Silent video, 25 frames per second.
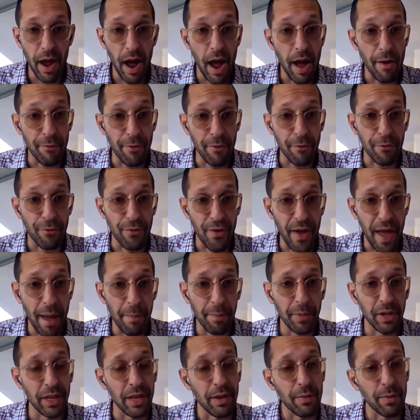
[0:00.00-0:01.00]
if a
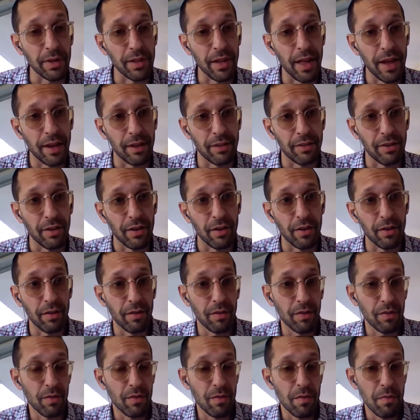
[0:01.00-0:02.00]
family would like
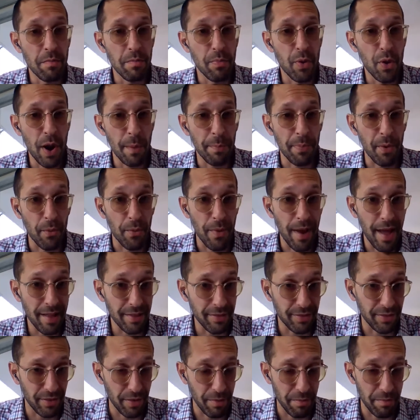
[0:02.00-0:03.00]
to put up a
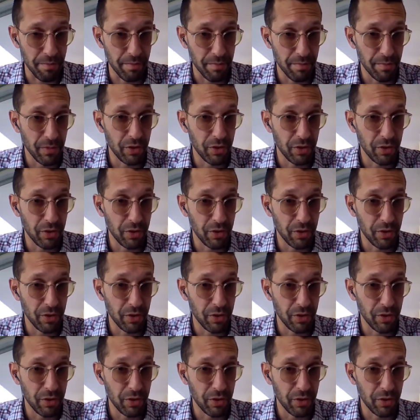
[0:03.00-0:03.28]
ransom